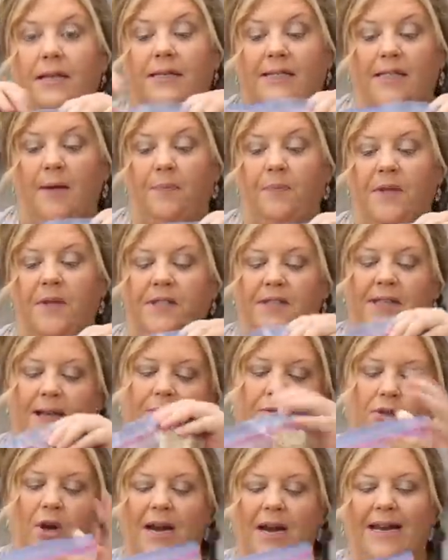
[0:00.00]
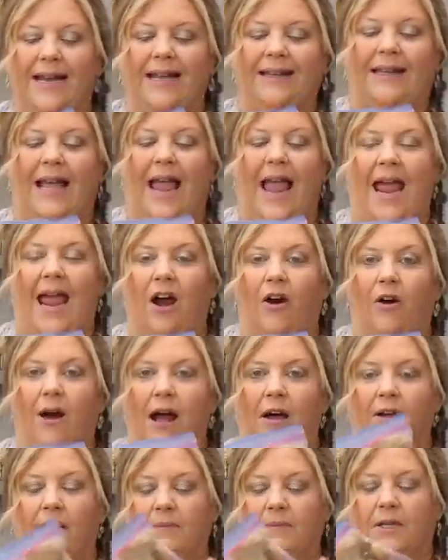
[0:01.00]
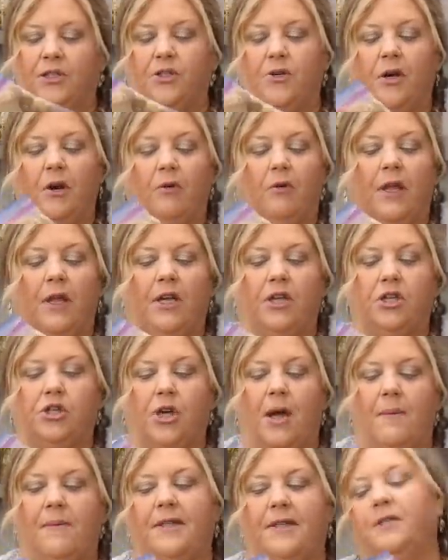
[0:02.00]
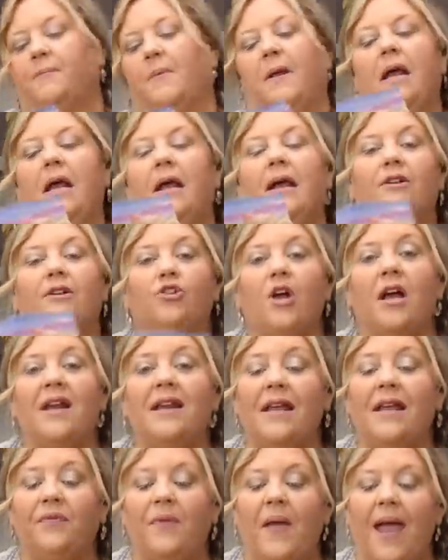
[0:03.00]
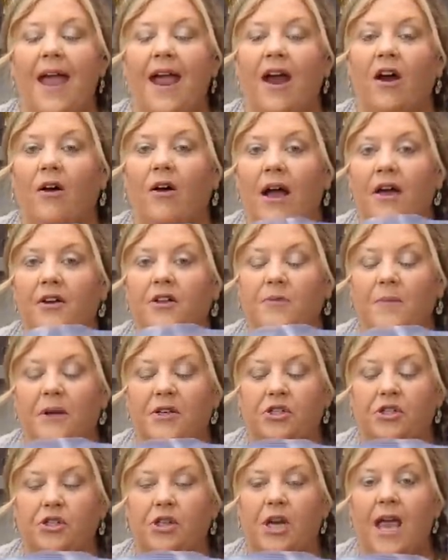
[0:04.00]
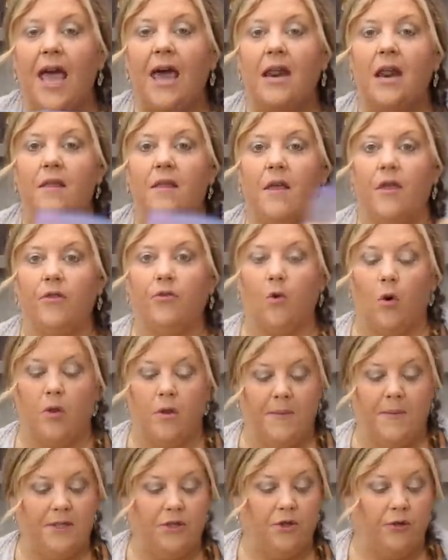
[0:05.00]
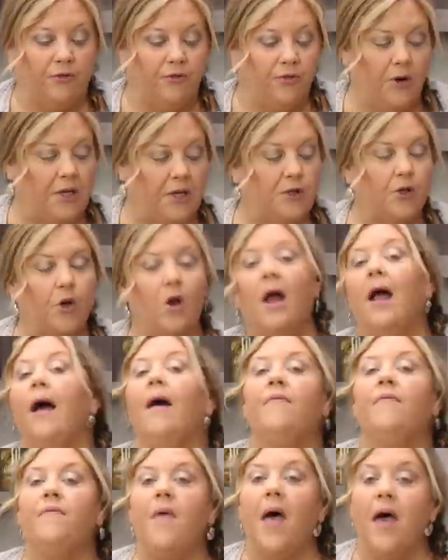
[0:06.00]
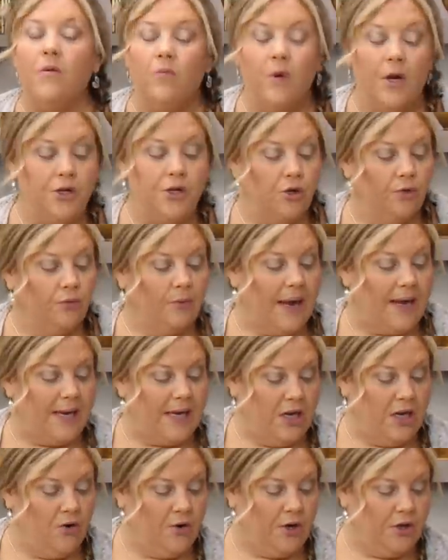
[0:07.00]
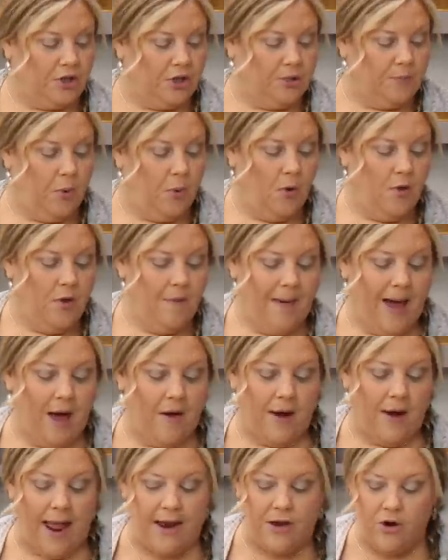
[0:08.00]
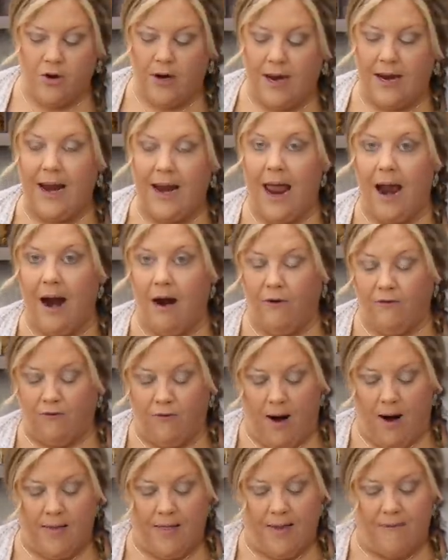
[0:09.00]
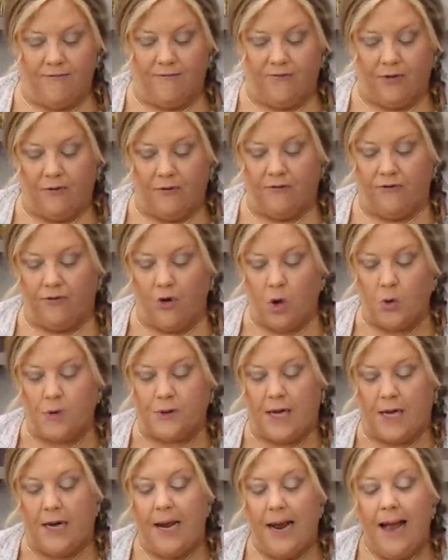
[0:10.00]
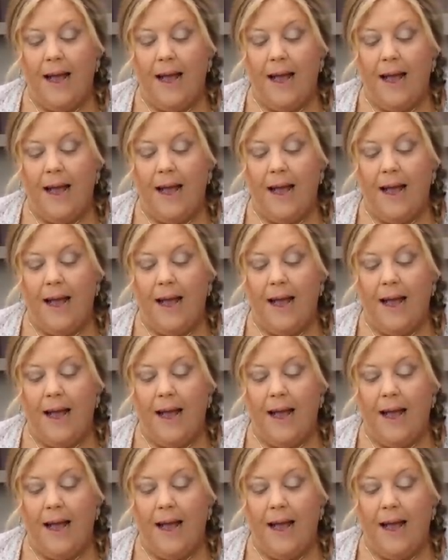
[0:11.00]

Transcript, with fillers: Zip this up. Try to get the air out. I'm not doing a really good job of this, but try to get the air out as much as you can and then throw them into the freezer. Then when you're ready, you can just pull them out and you can air fry them from frozen.